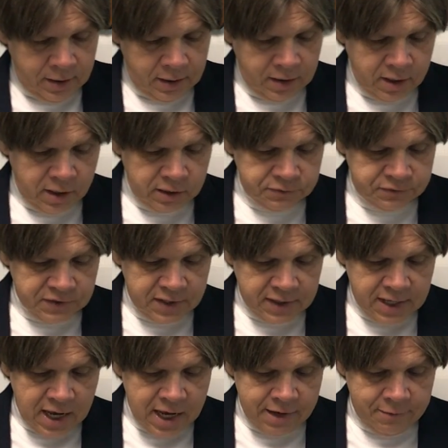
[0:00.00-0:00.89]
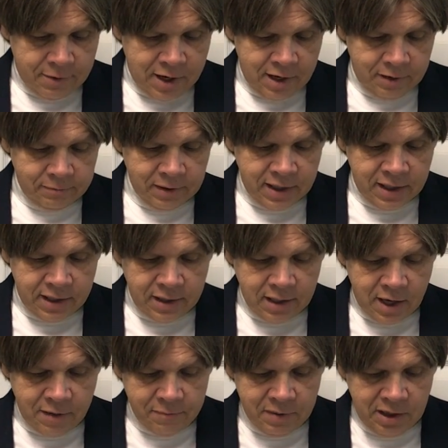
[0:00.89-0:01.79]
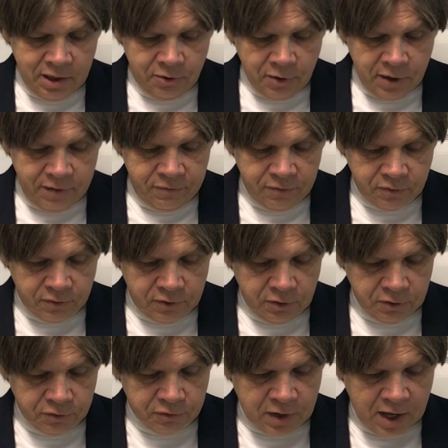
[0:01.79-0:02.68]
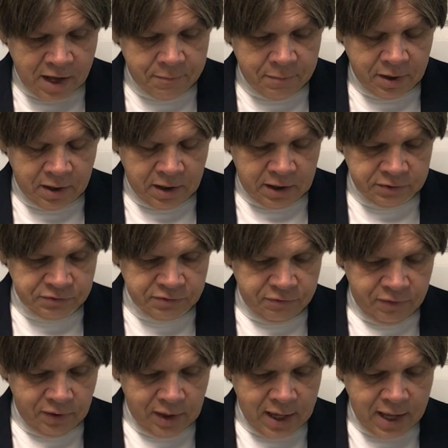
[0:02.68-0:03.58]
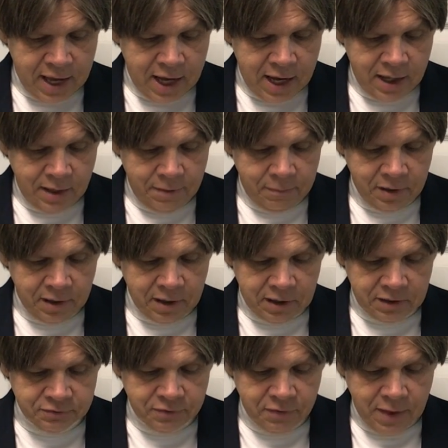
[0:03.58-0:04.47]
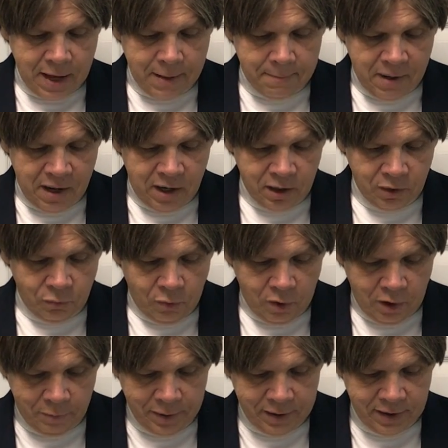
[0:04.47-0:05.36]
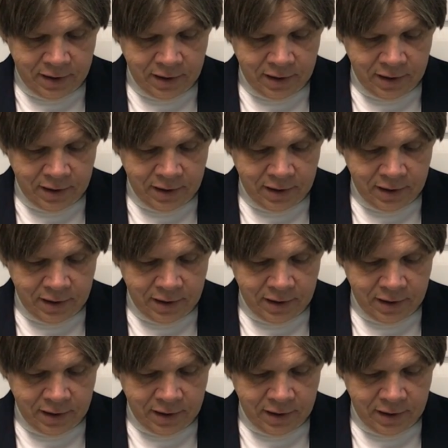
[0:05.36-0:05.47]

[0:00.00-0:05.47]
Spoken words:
God said to Abraham, let it not be grievous in your sight because of the lad and because of thy bondwoman,